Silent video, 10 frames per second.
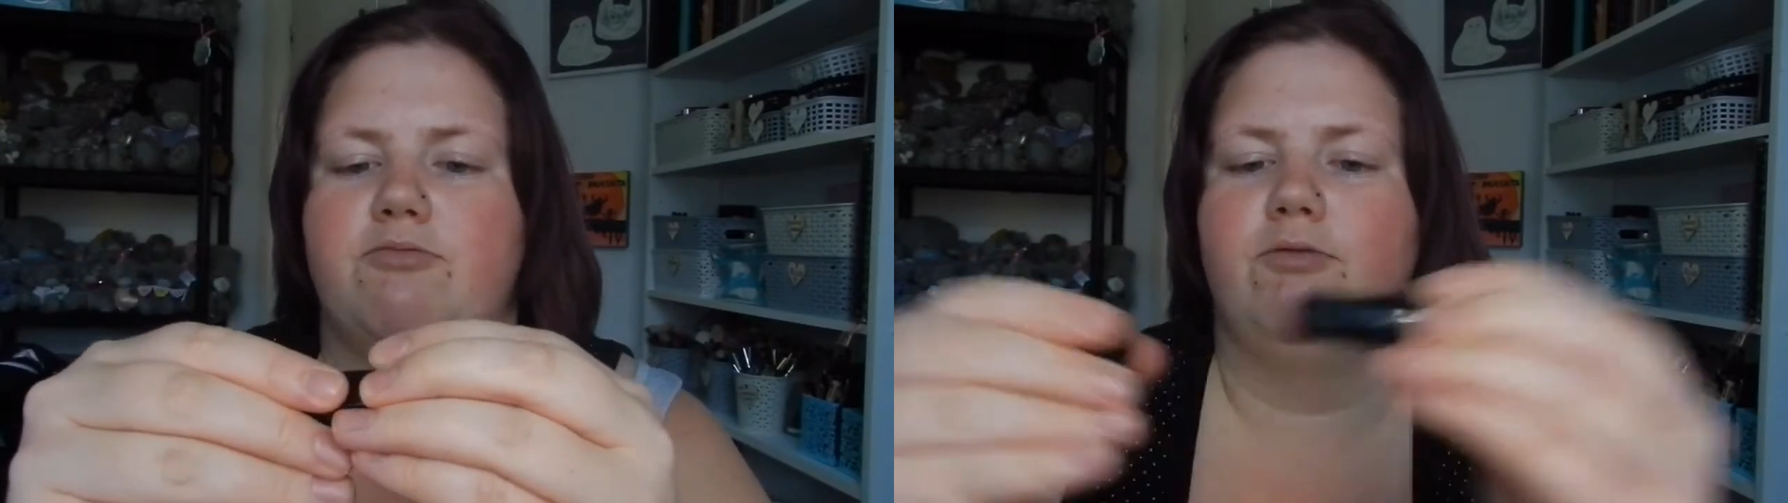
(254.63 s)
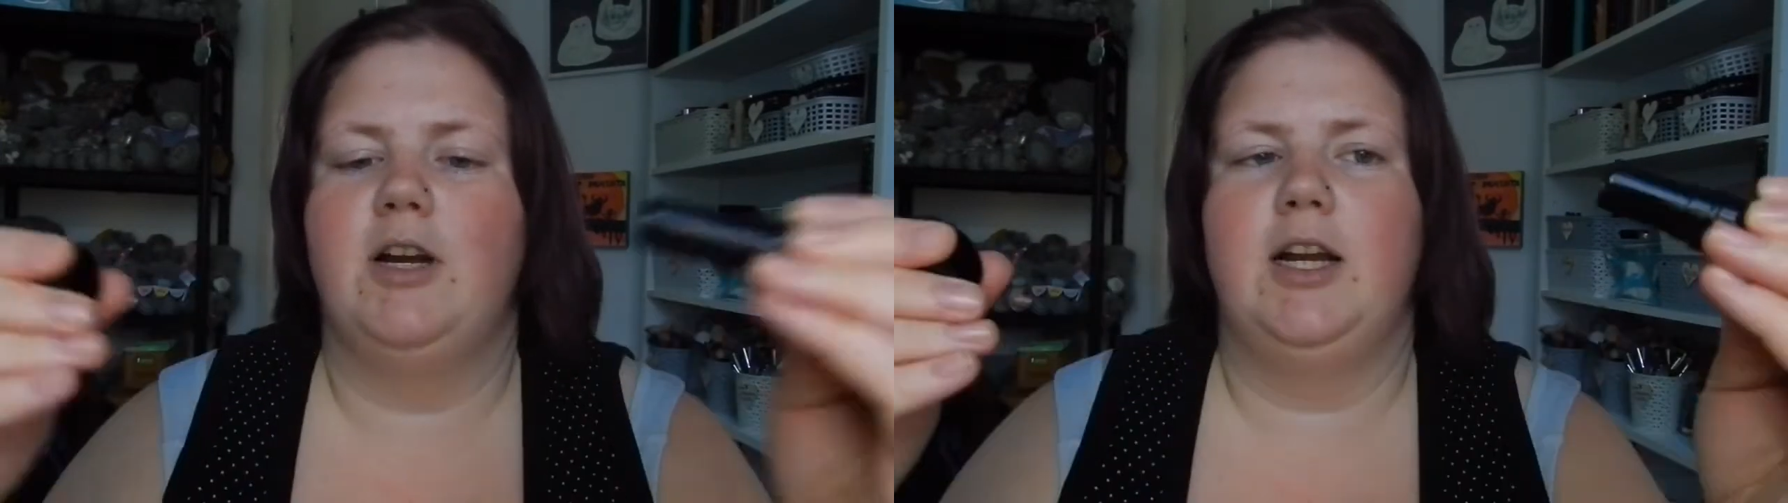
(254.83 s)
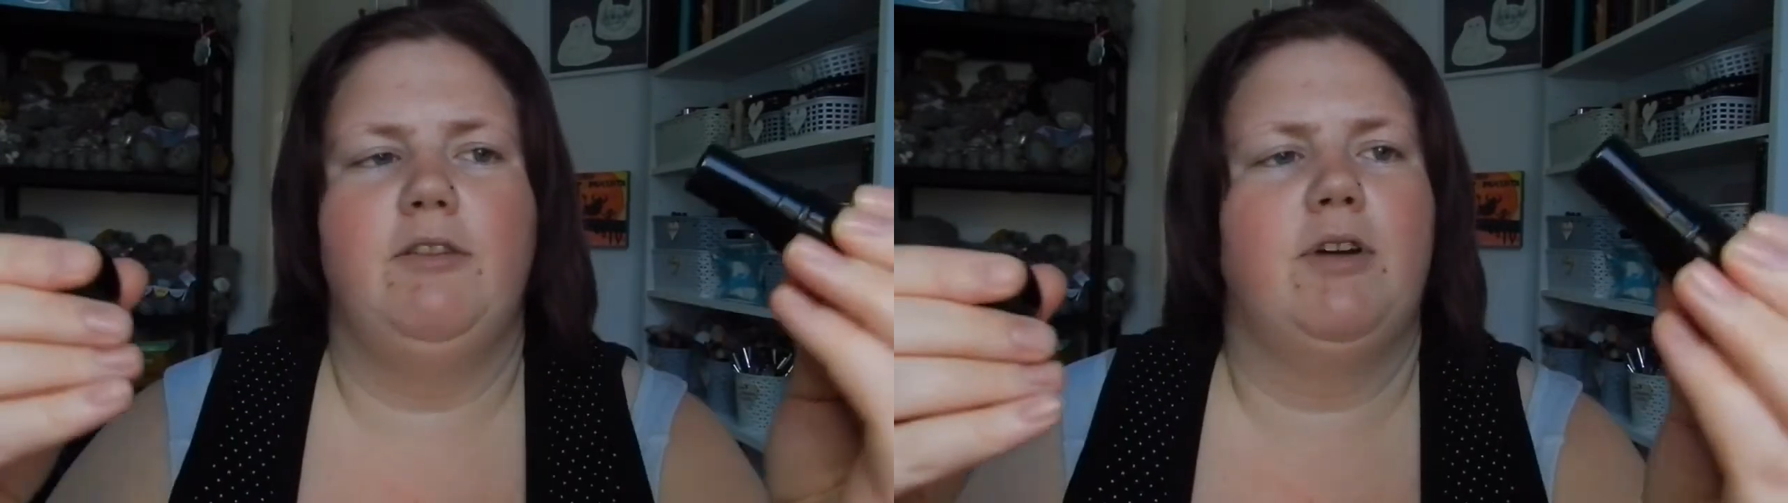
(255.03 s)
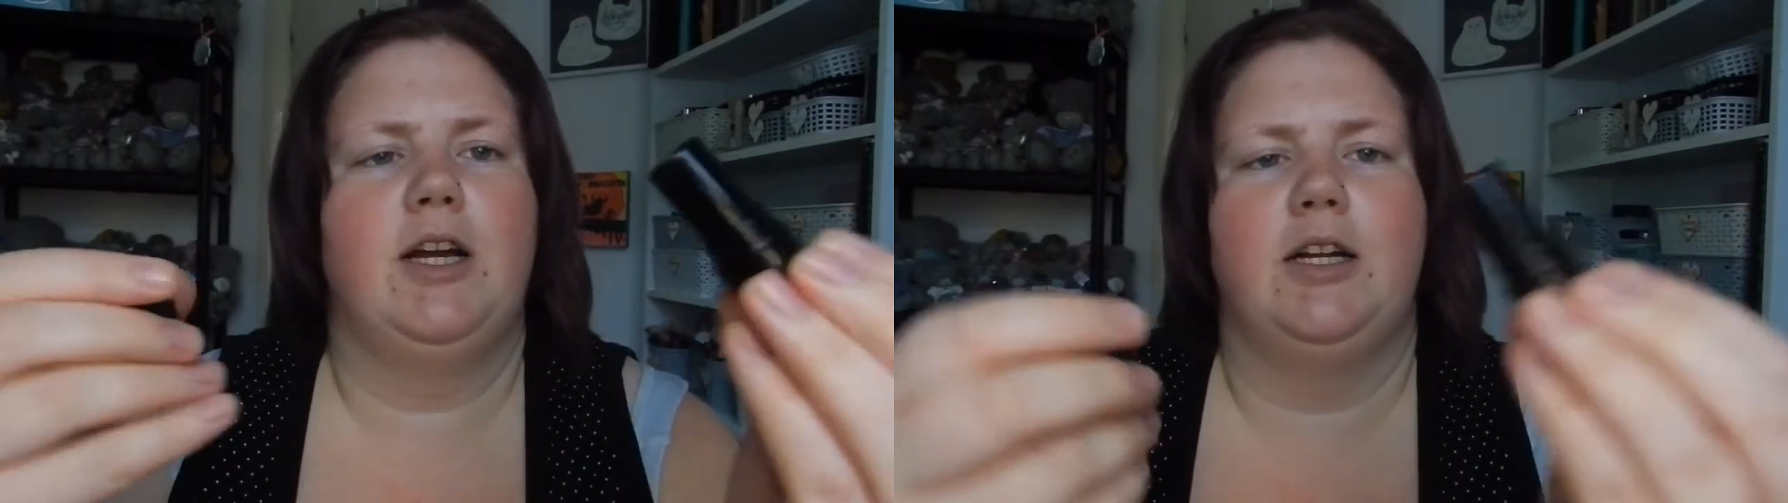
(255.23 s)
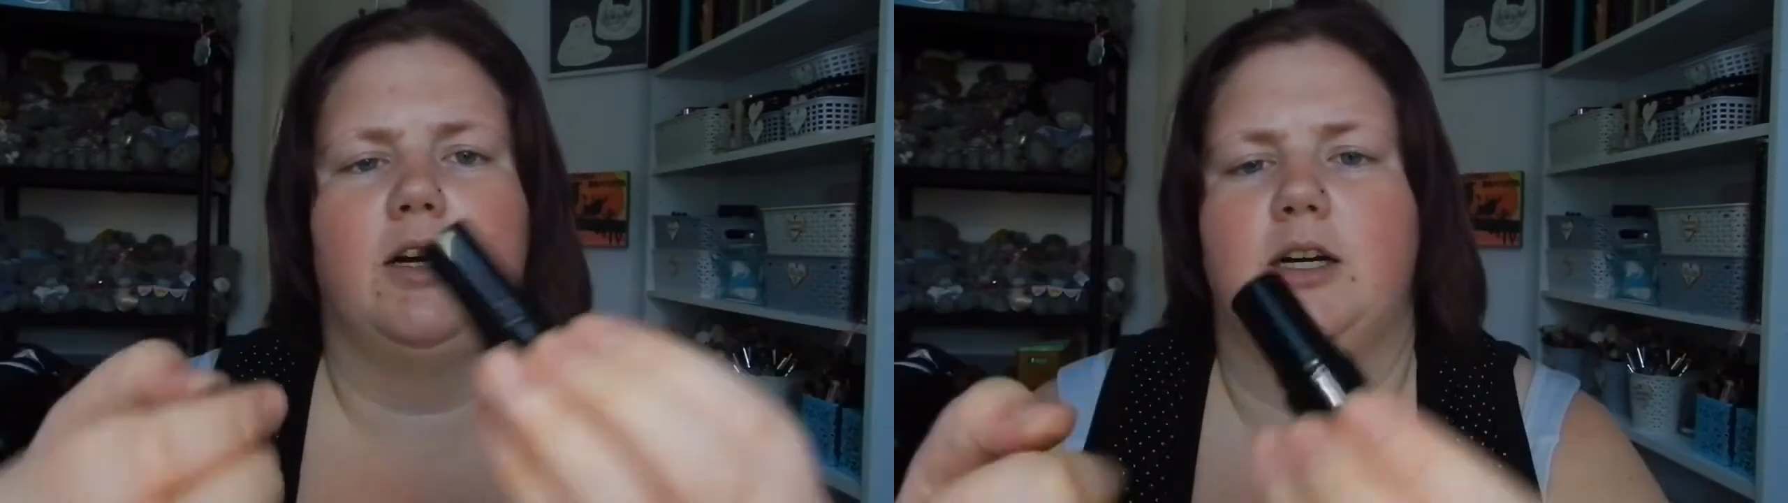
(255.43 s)
really
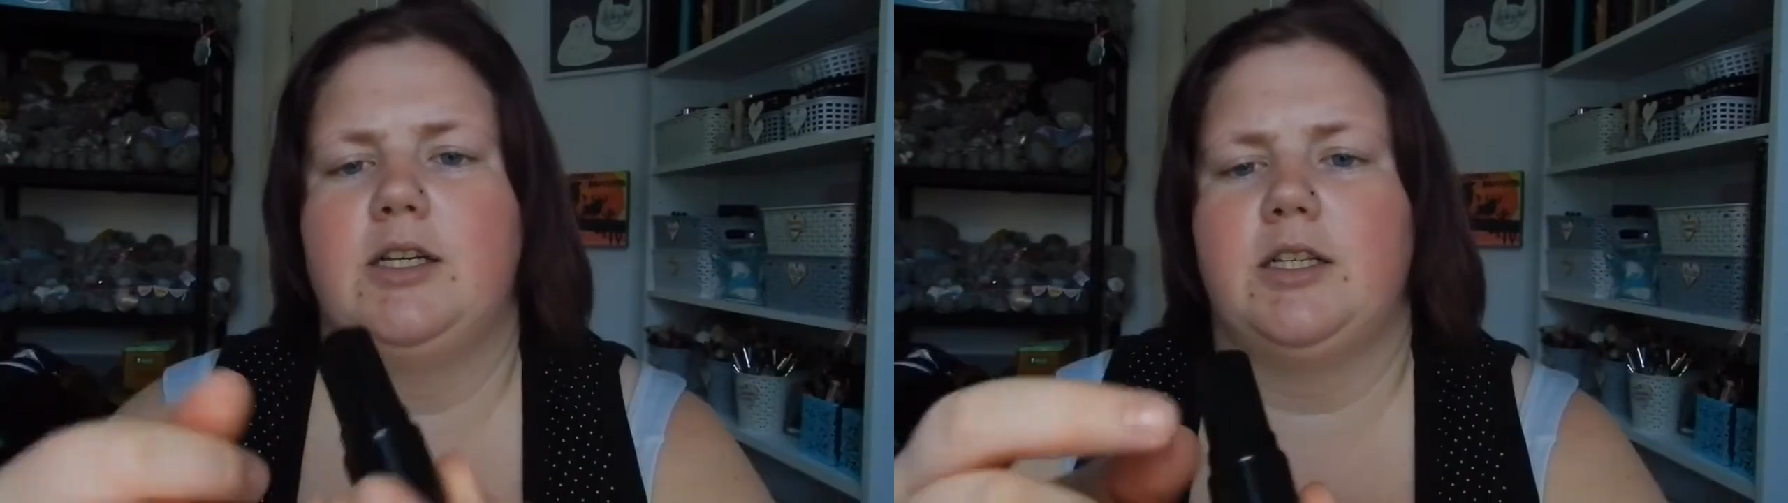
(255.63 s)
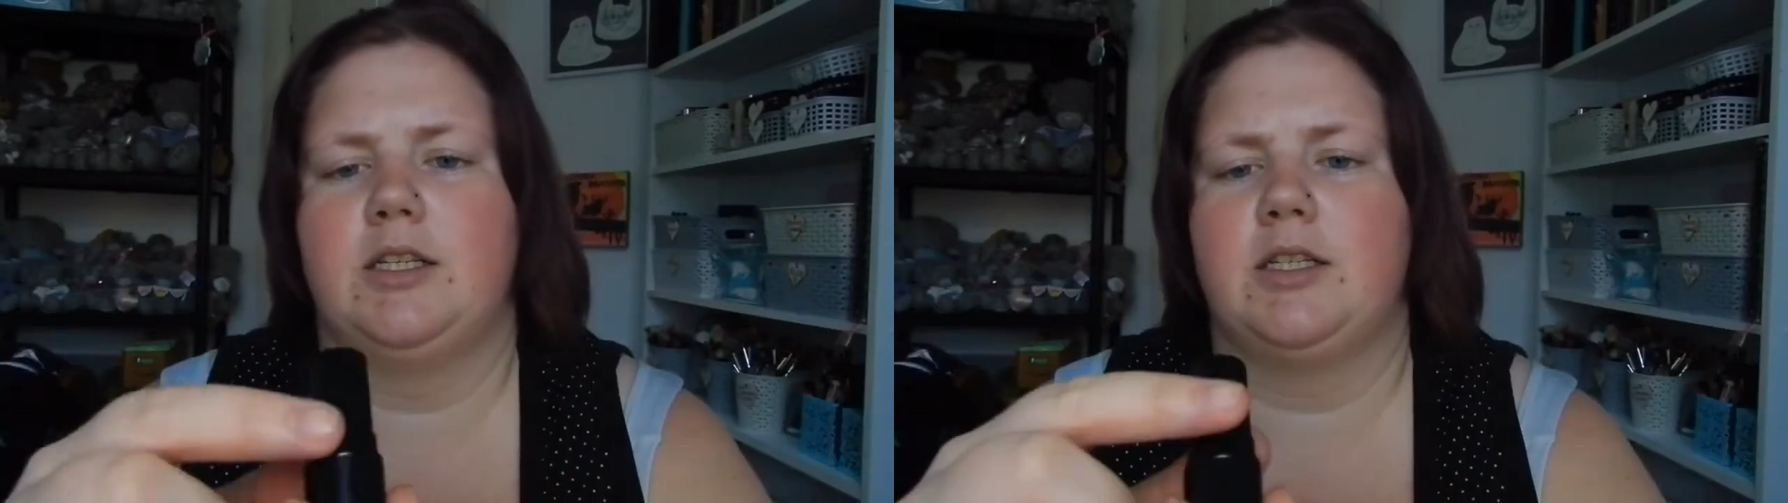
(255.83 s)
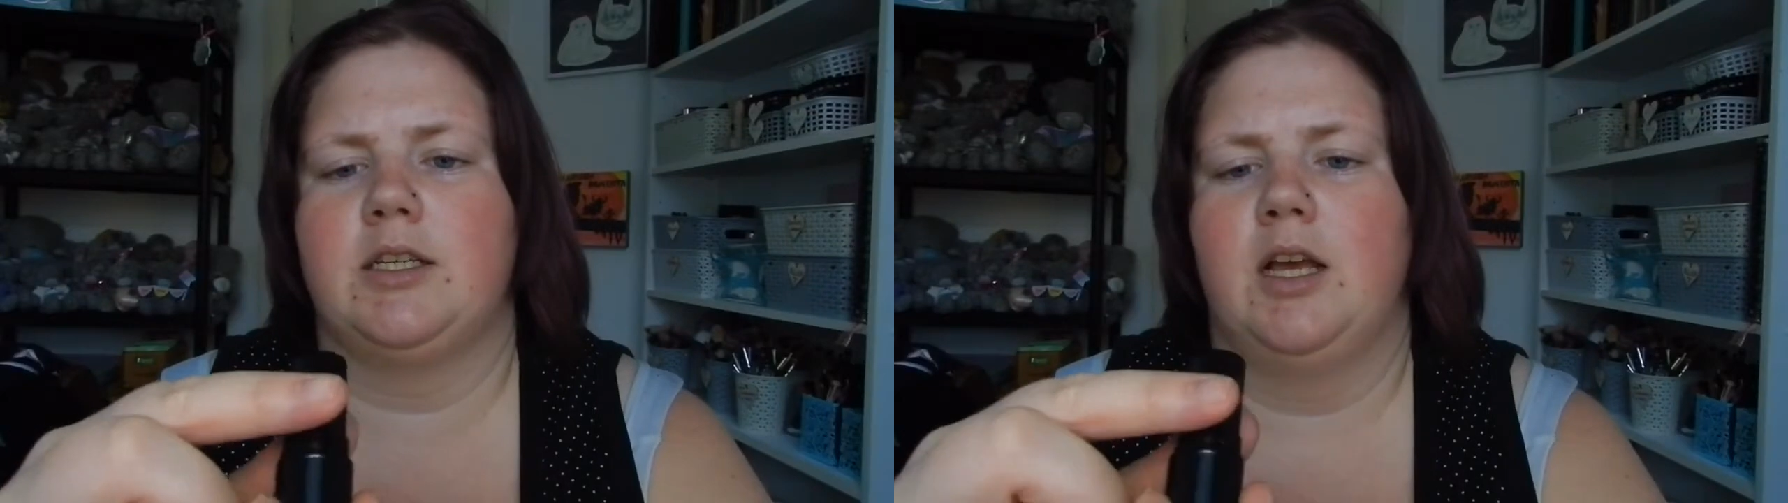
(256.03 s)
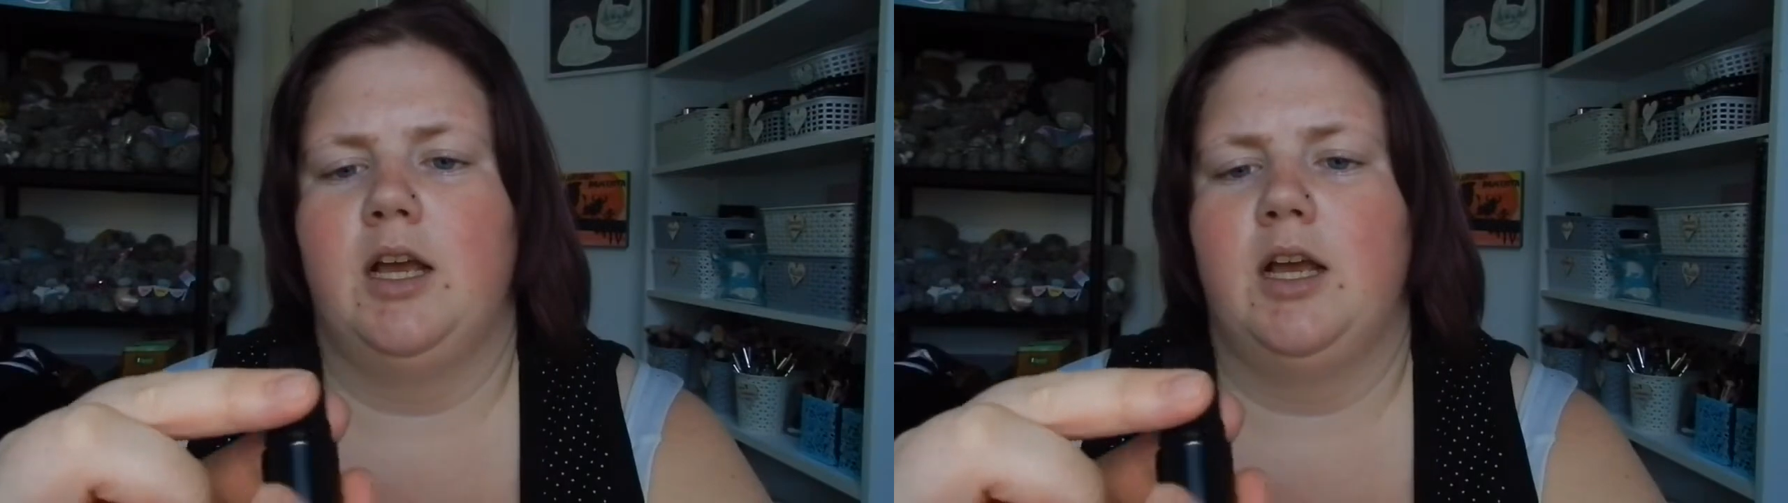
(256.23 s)
nice